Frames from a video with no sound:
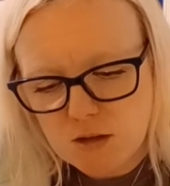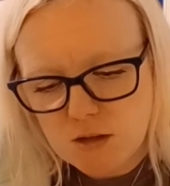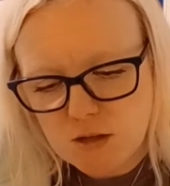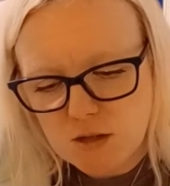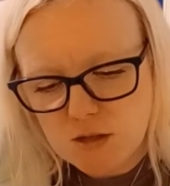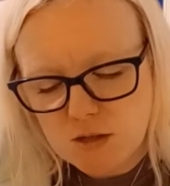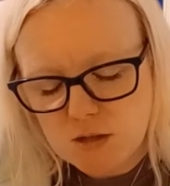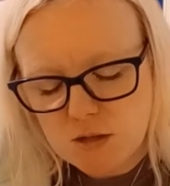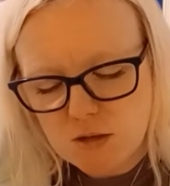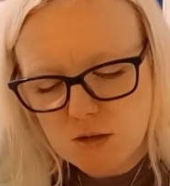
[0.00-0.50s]

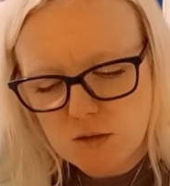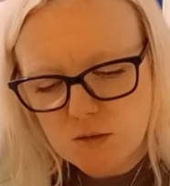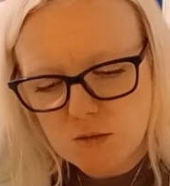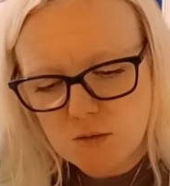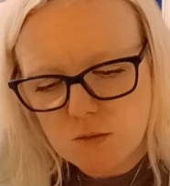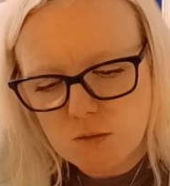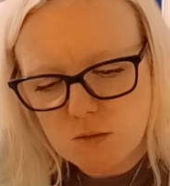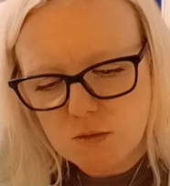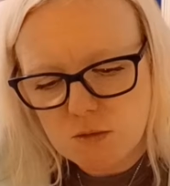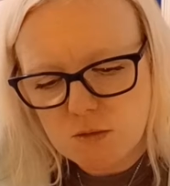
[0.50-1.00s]

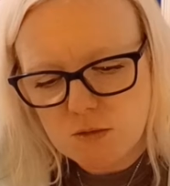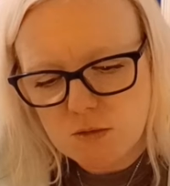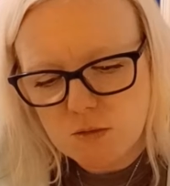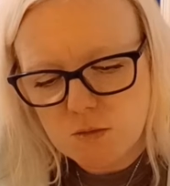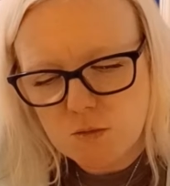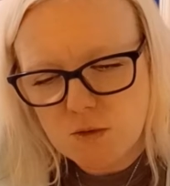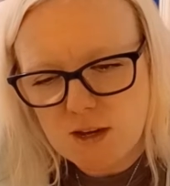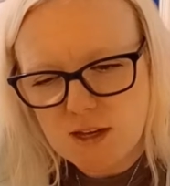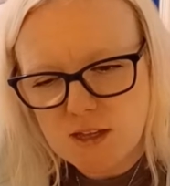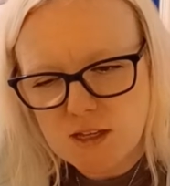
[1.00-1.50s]
So the
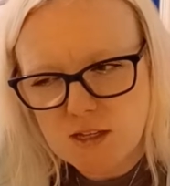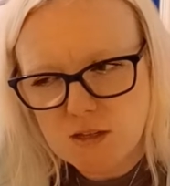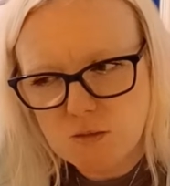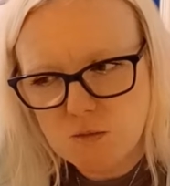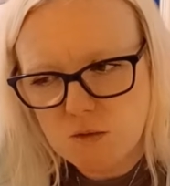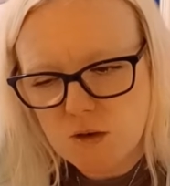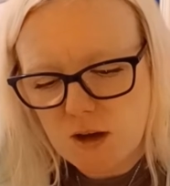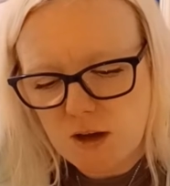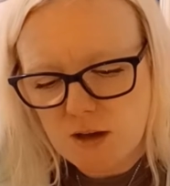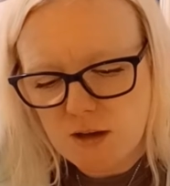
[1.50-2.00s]
way this
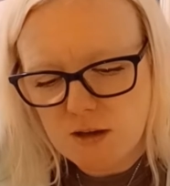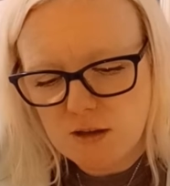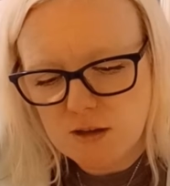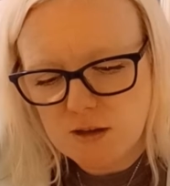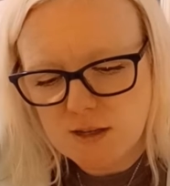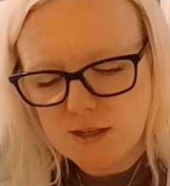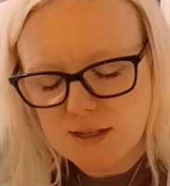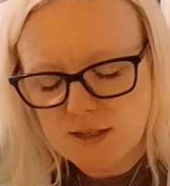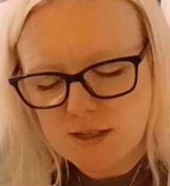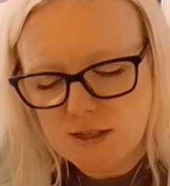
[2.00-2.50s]

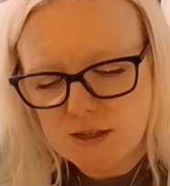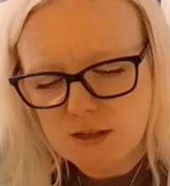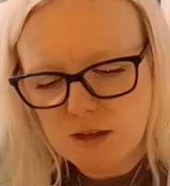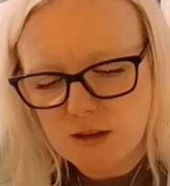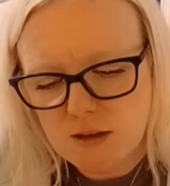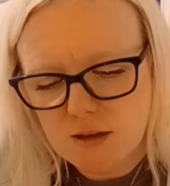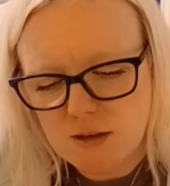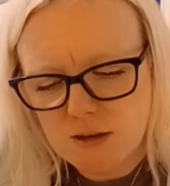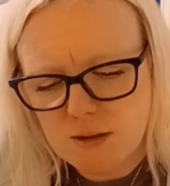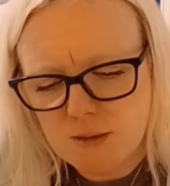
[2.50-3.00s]
works,
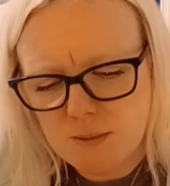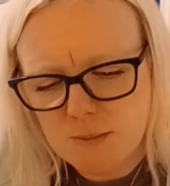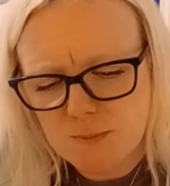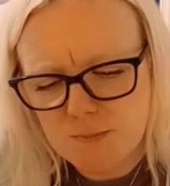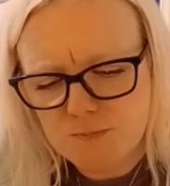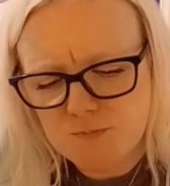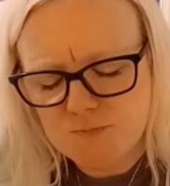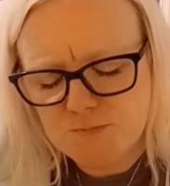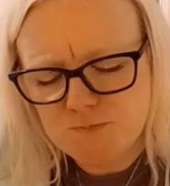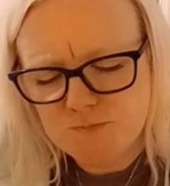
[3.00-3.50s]

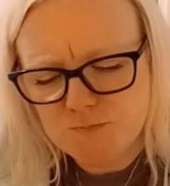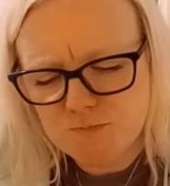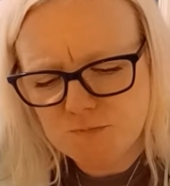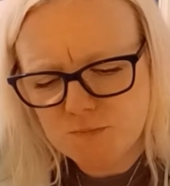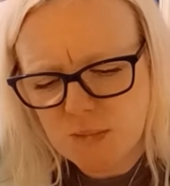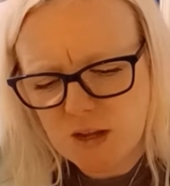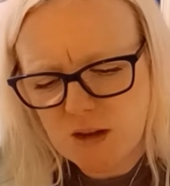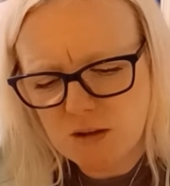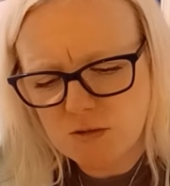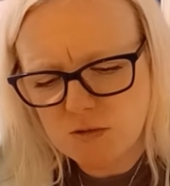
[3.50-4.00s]
how
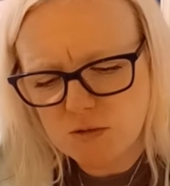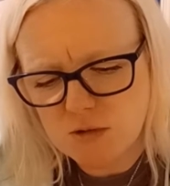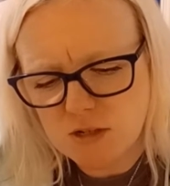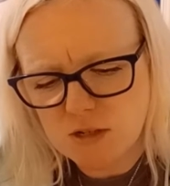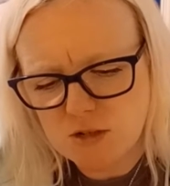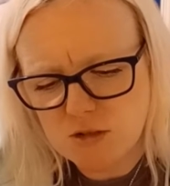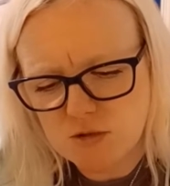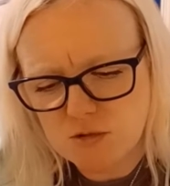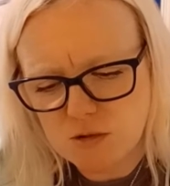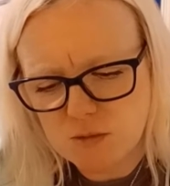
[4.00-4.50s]
do I
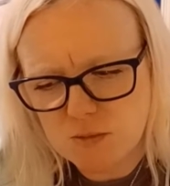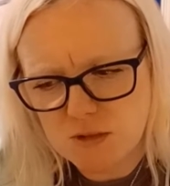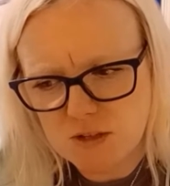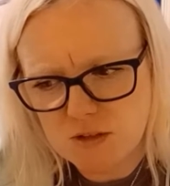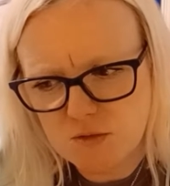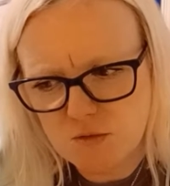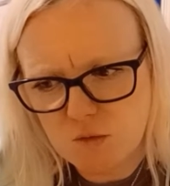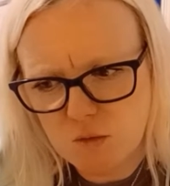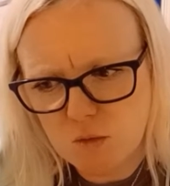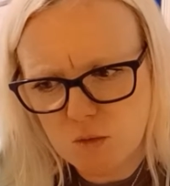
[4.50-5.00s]
describe this
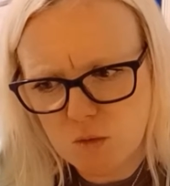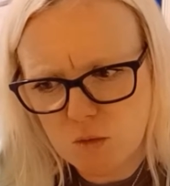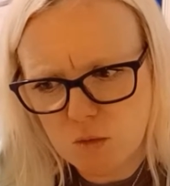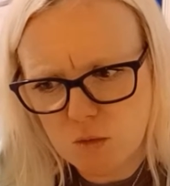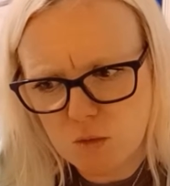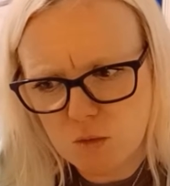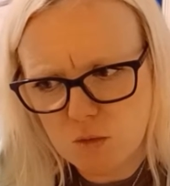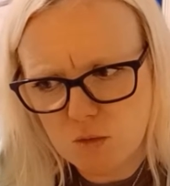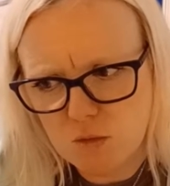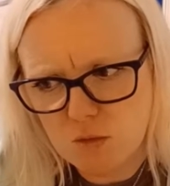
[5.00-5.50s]

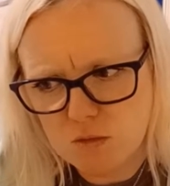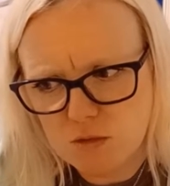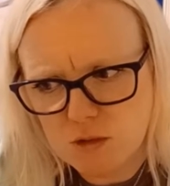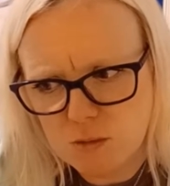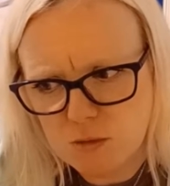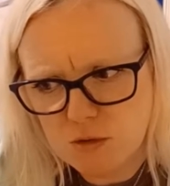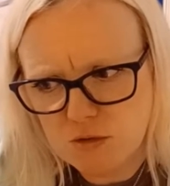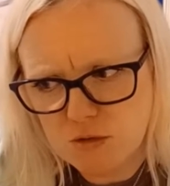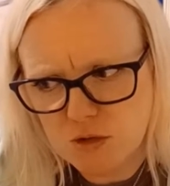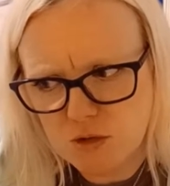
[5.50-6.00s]
for
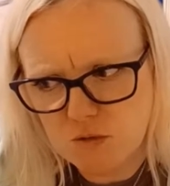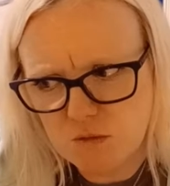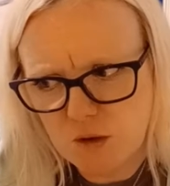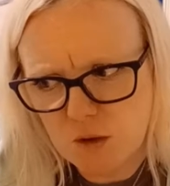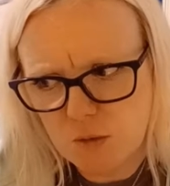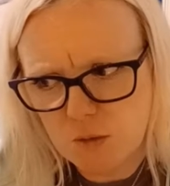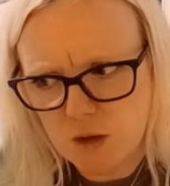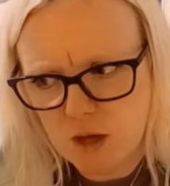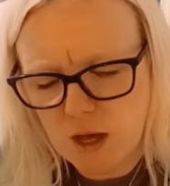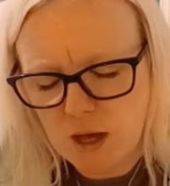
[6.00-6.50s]
non-spiritual
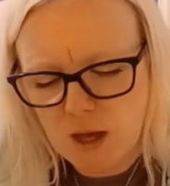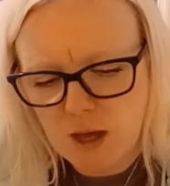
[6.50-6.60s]
folk?